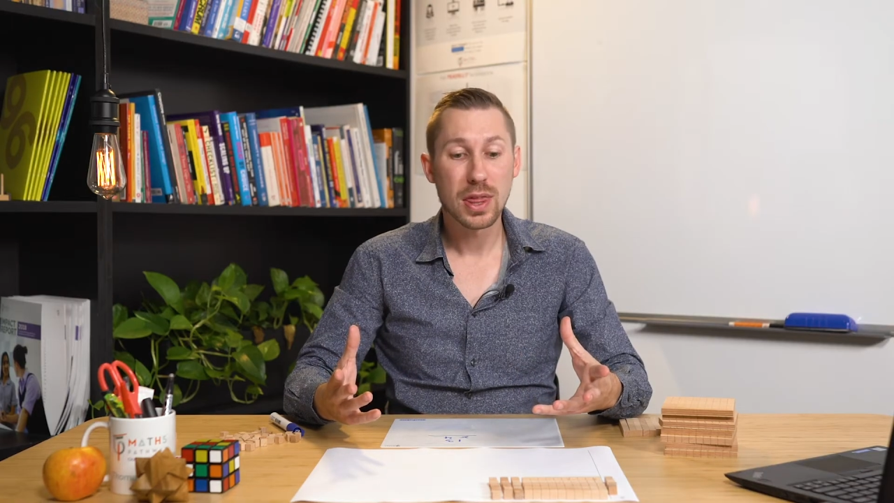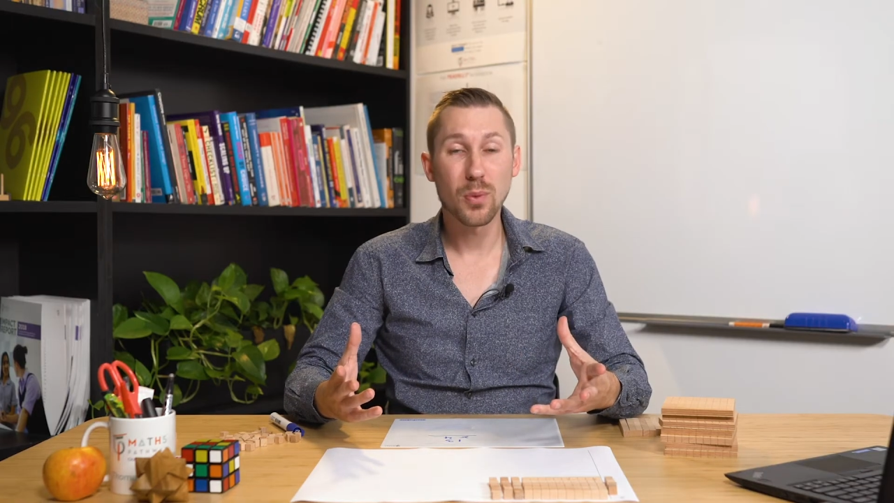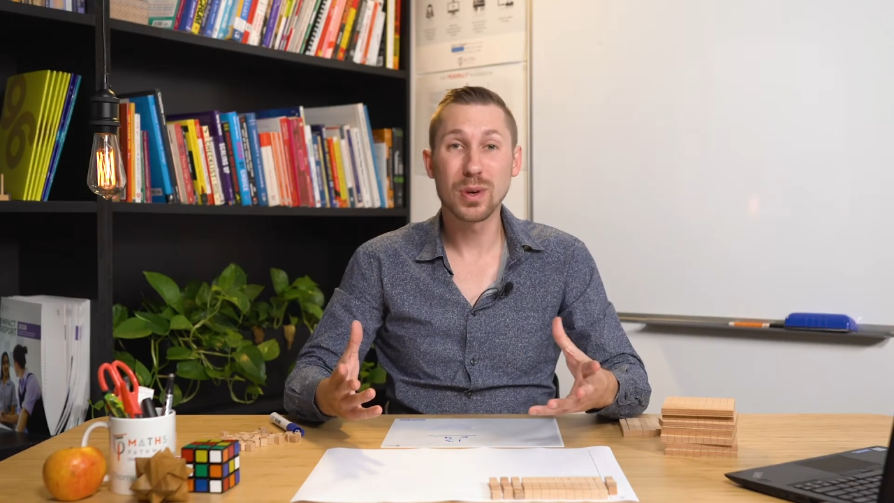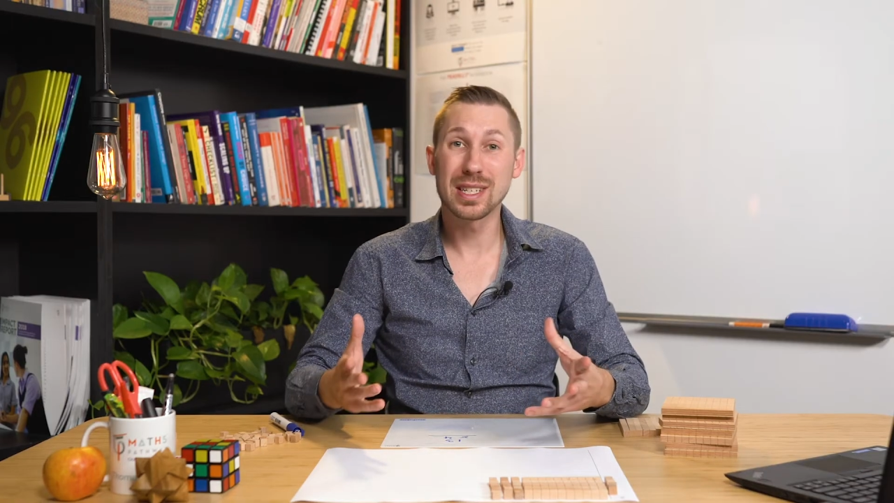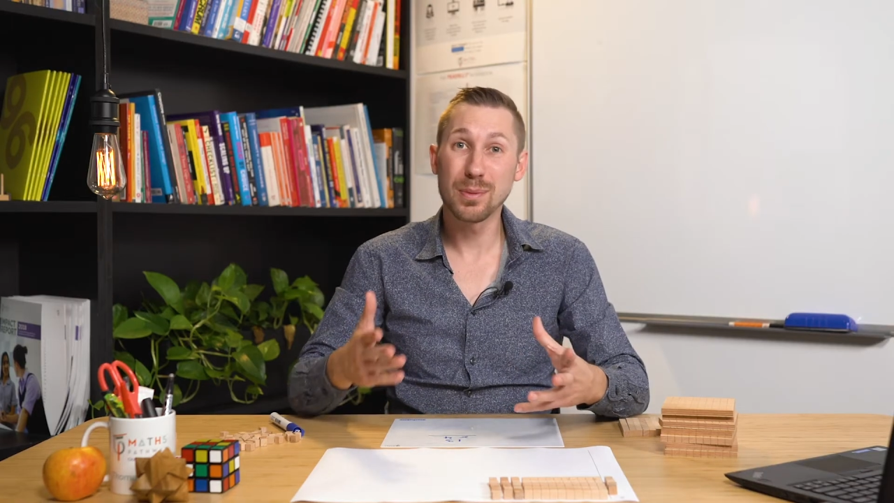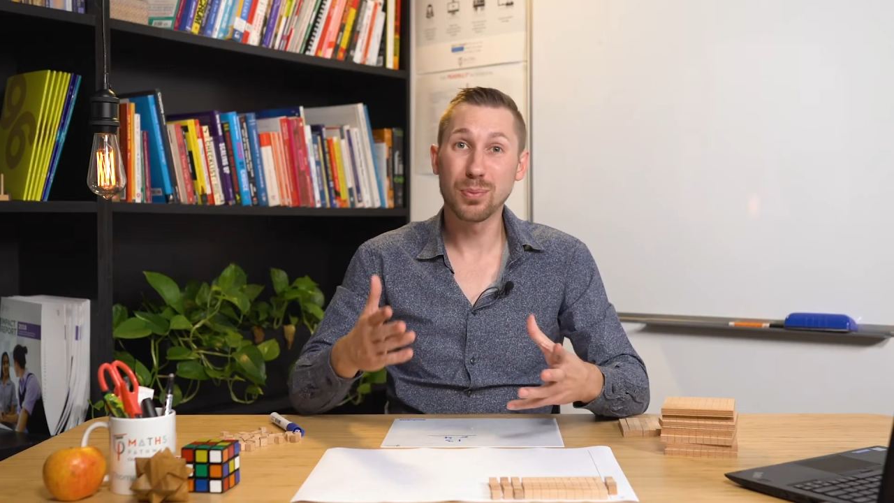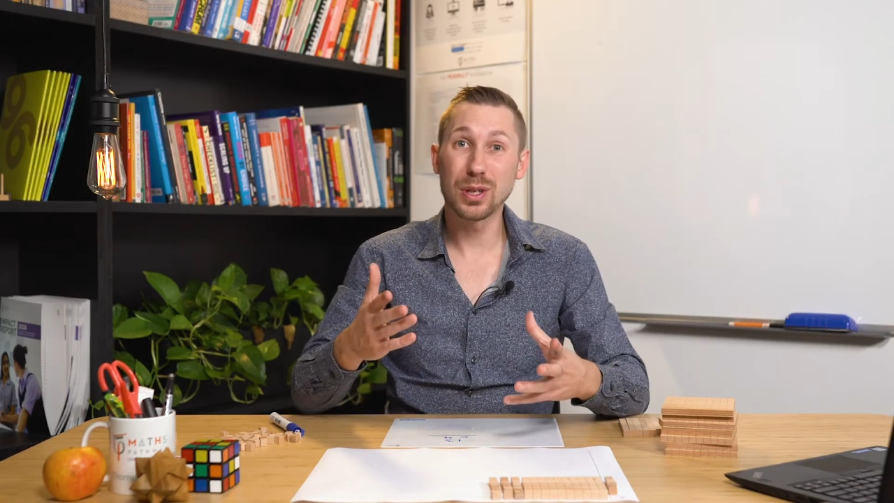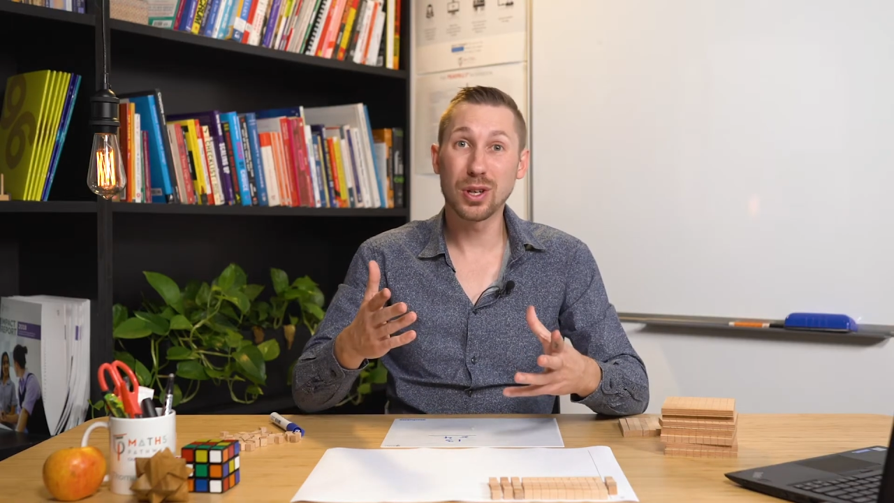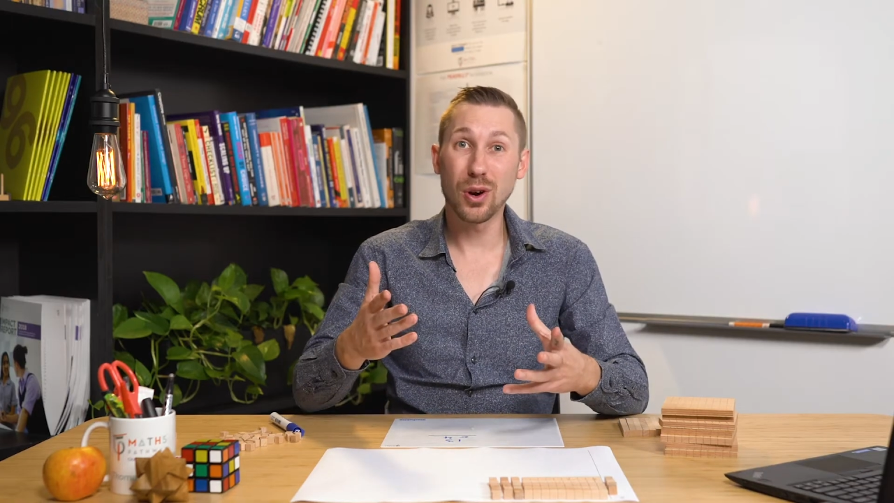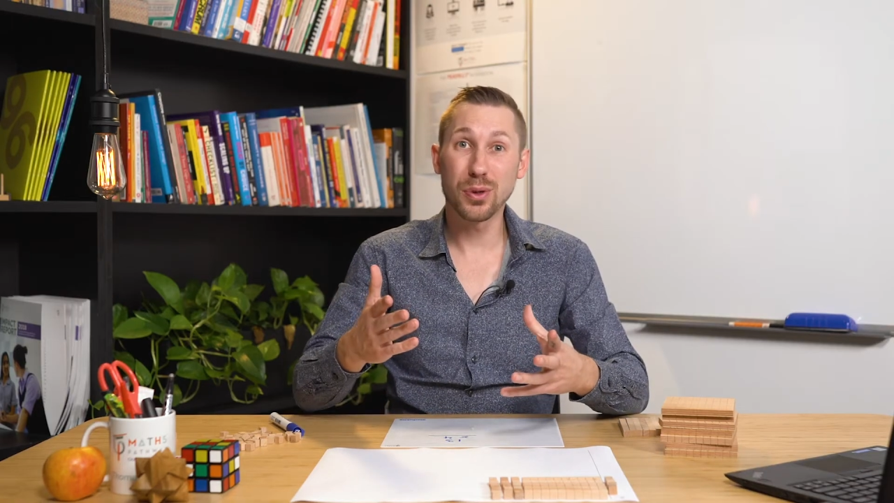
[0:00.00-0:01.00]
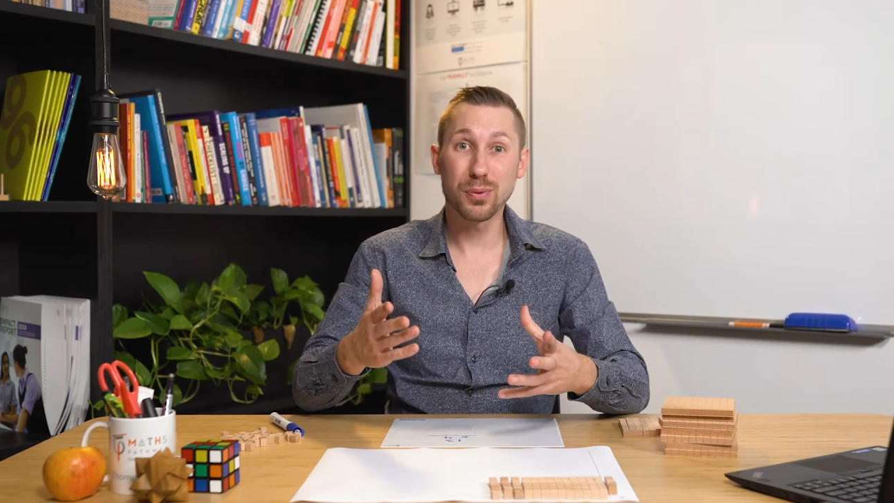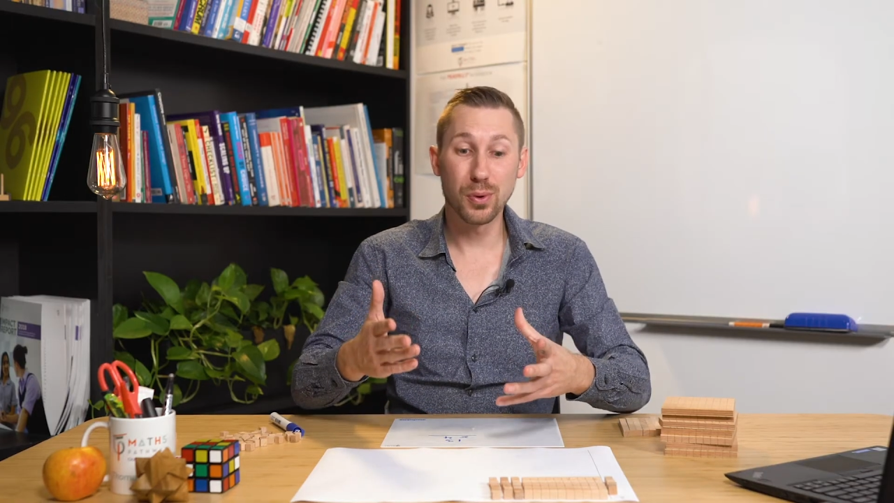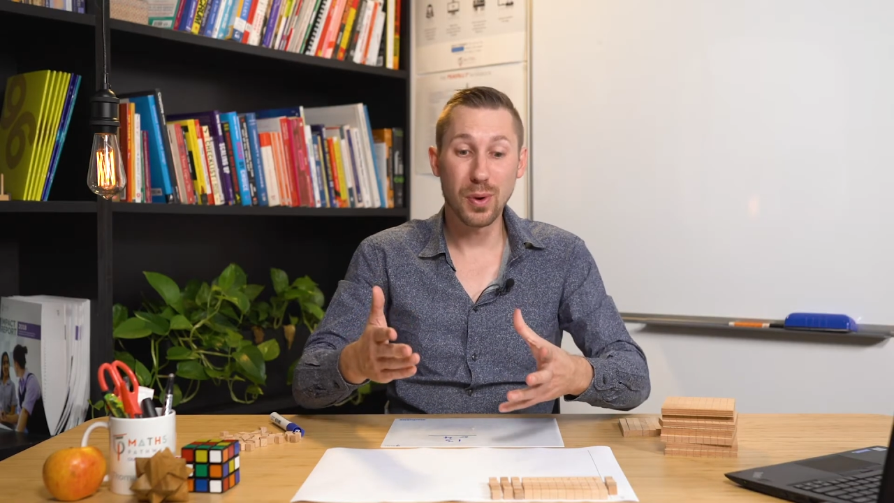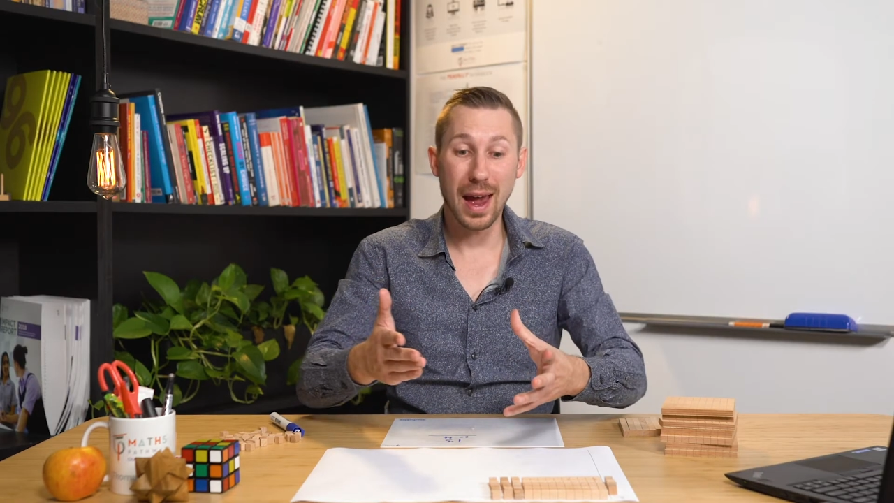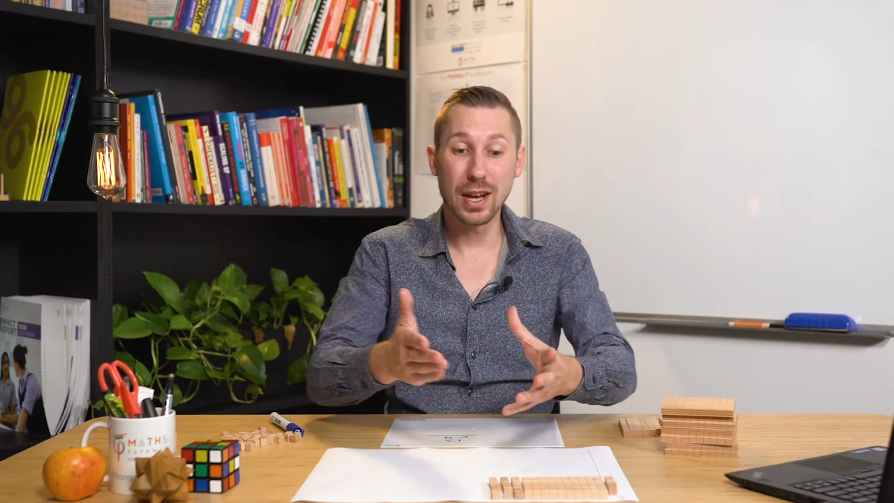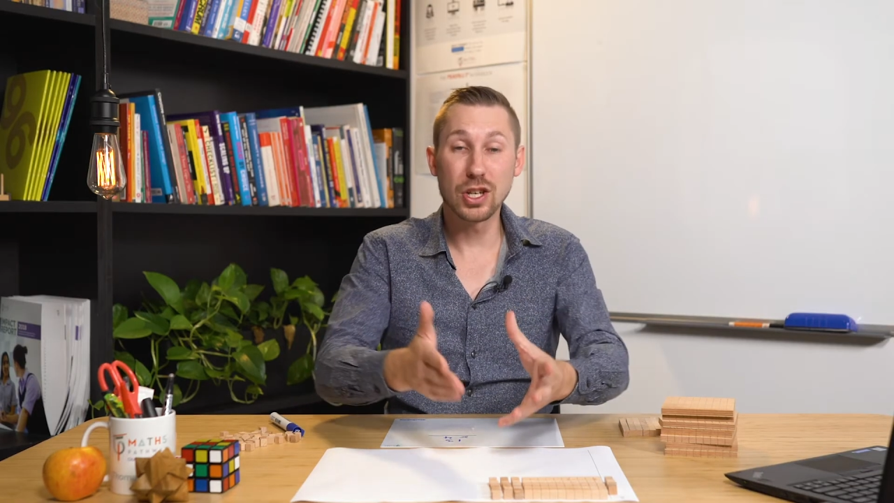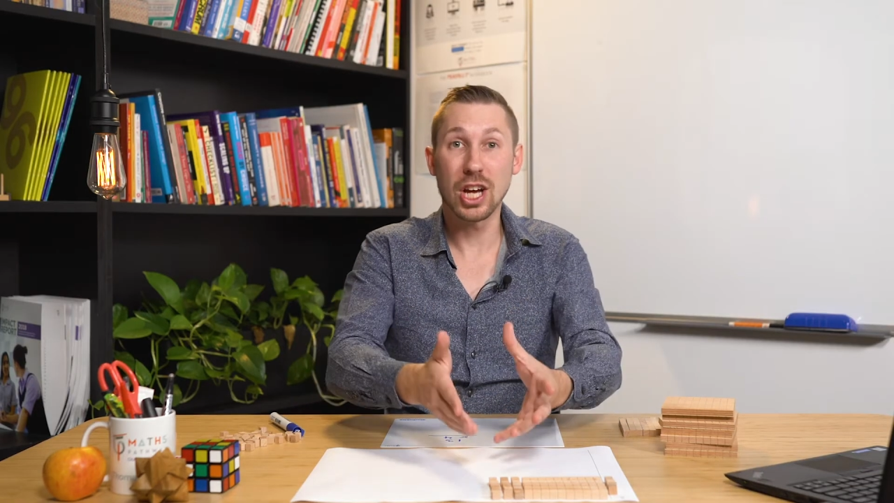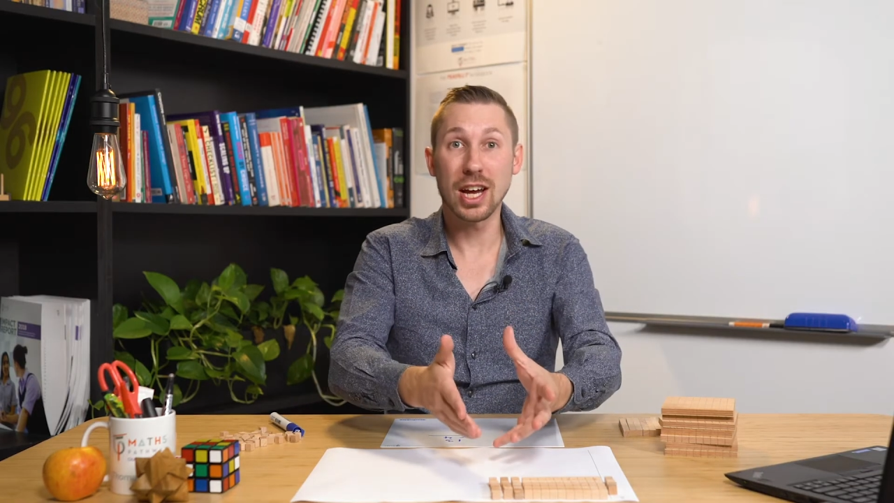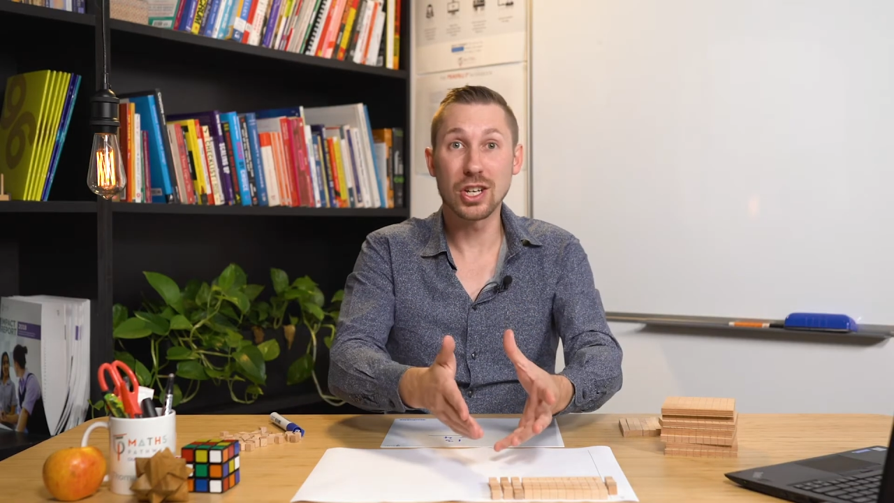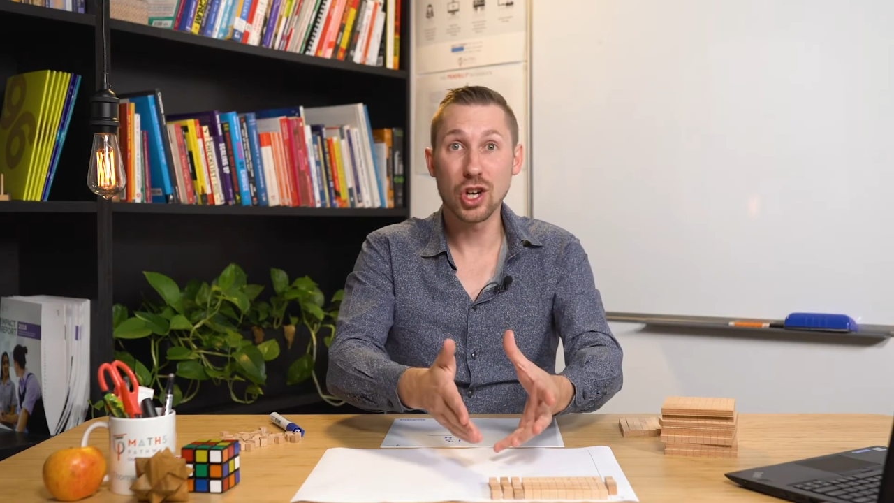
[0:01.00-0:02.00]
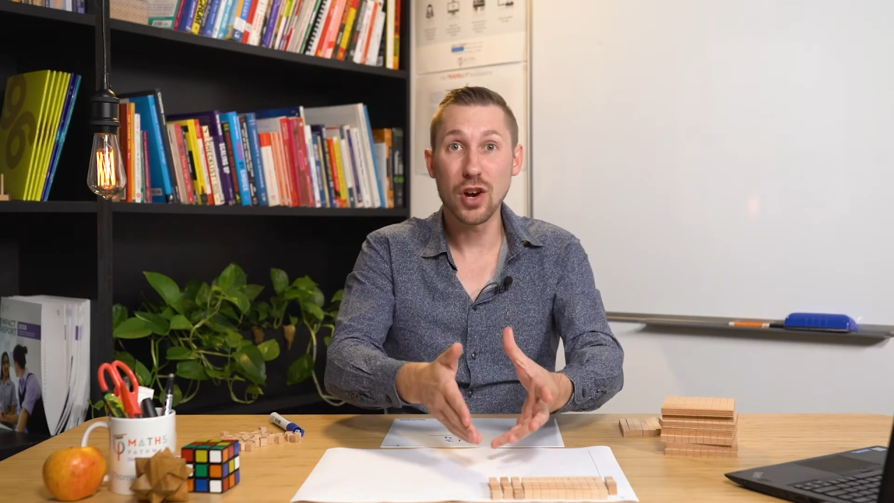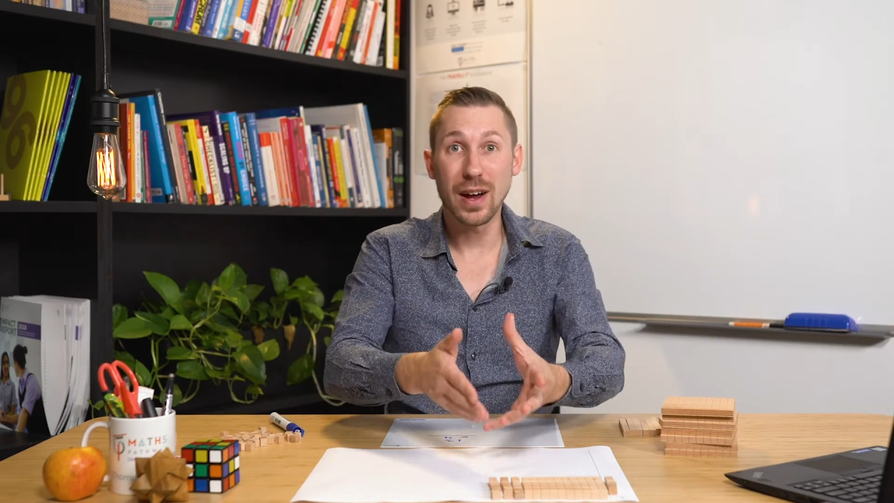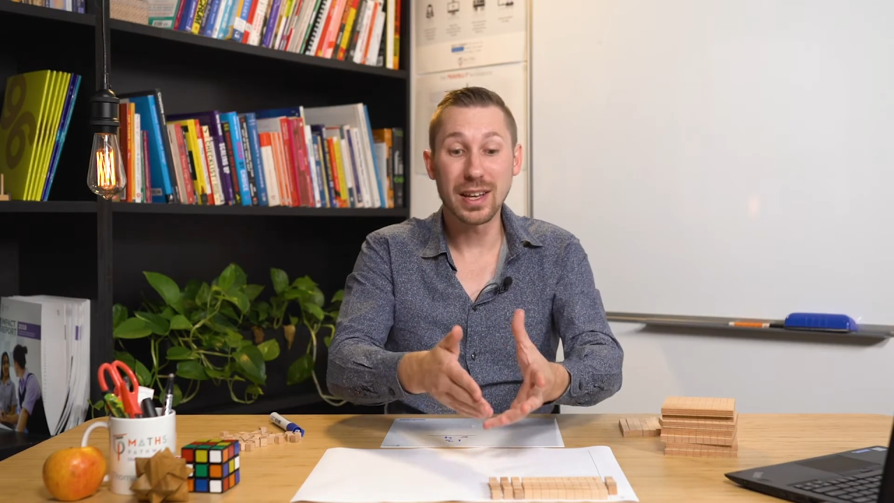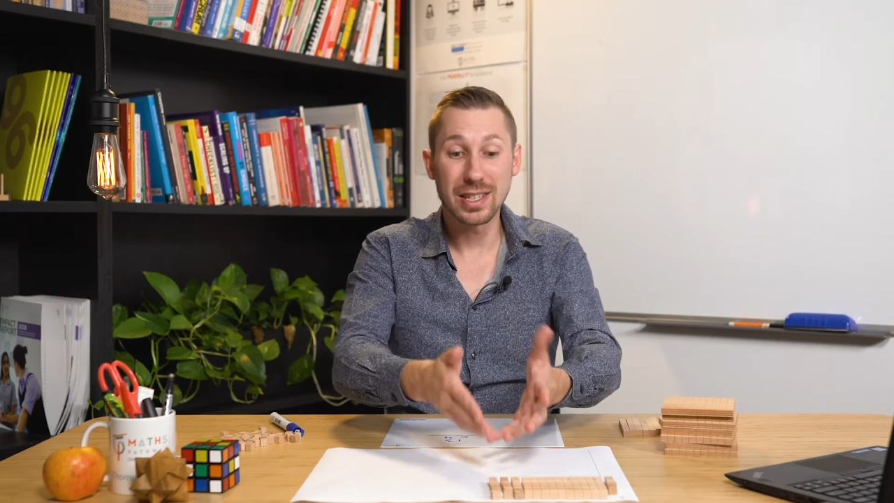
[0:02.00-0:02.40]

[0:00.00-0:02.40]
that we simply go through and change over